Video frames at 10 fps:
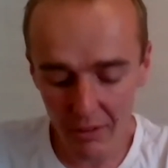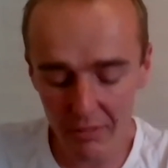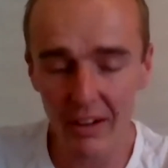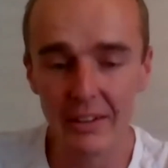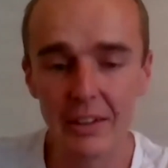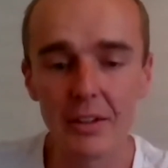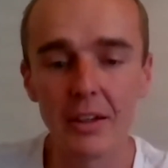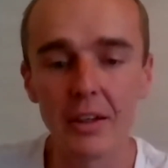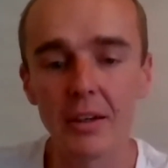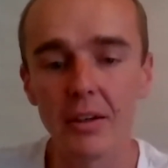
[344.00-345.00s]
funded
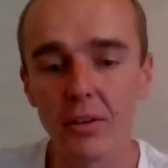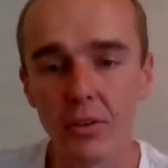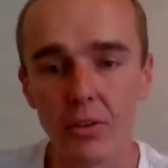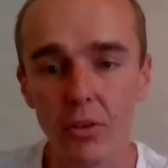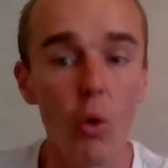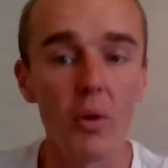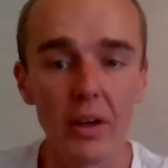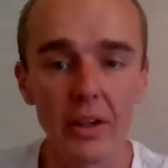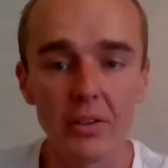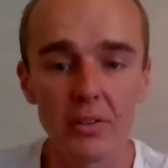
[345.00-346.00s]

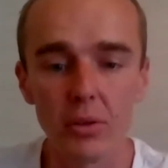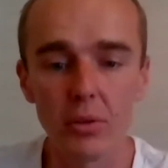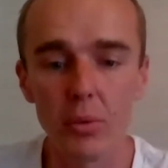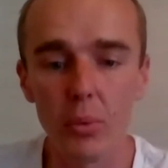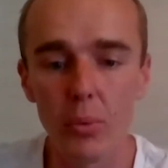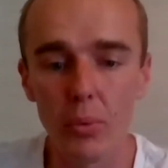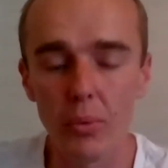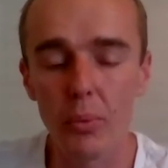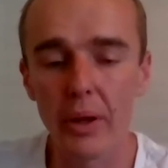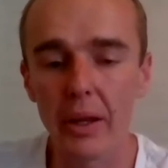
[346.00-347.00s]
locally. So
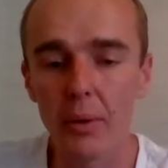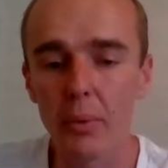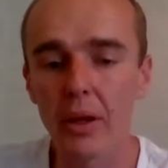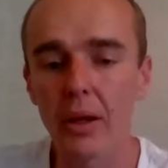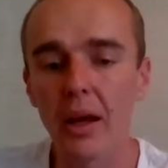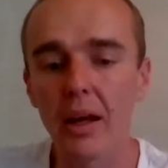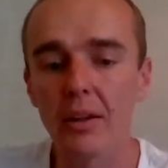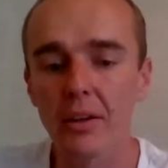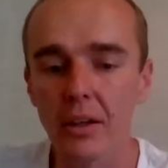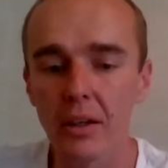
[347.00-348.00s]
we
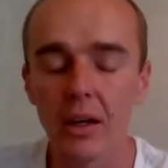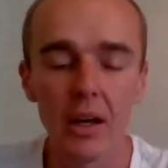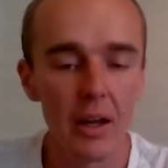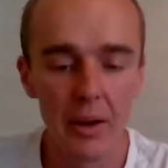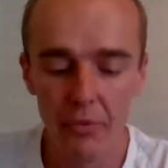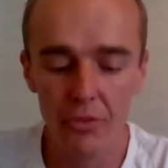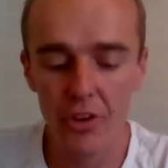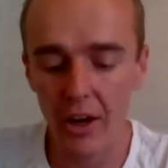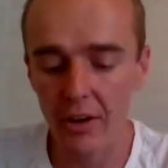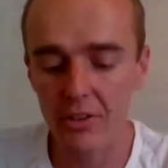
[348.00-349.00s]
had
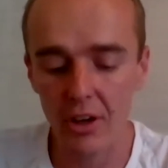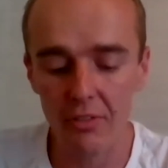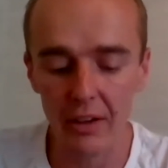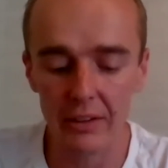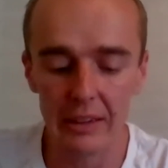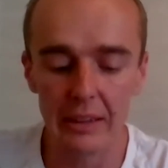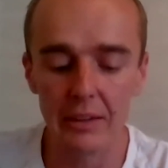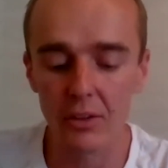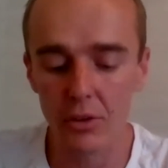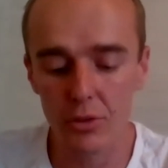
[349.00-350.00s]
Czech funding,
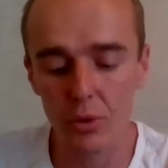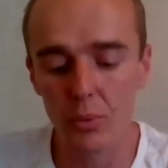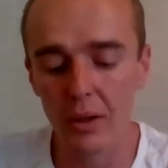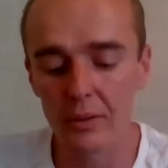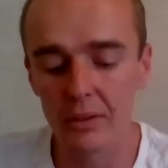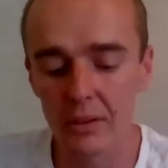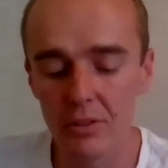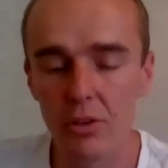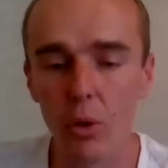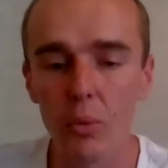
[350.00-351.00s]
then also
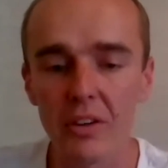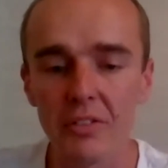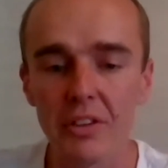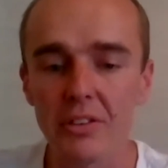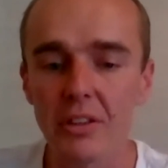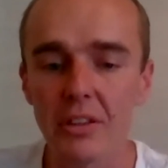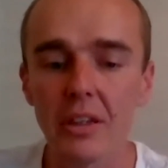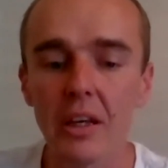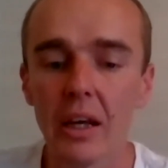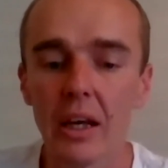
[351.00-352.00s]
one Slovak
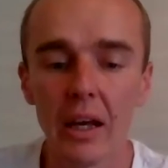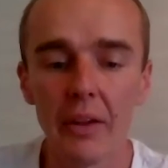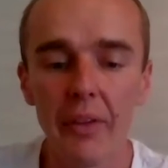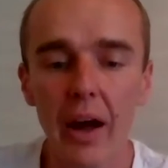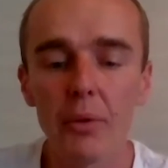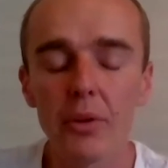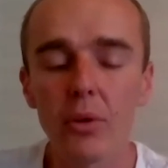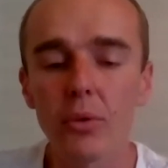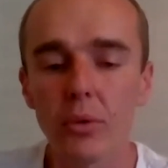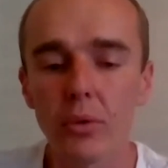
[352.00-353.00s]
VC. Now in the
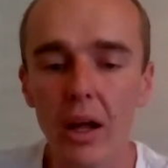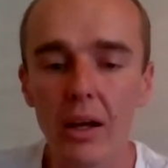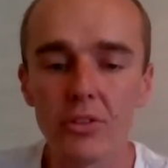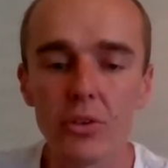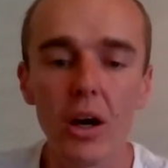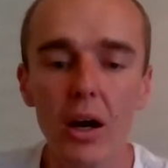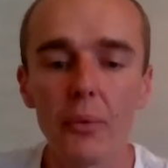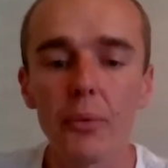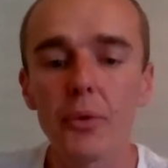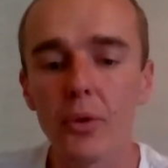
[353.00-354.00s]
last
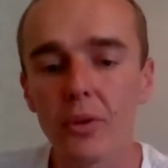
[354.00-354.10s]
round,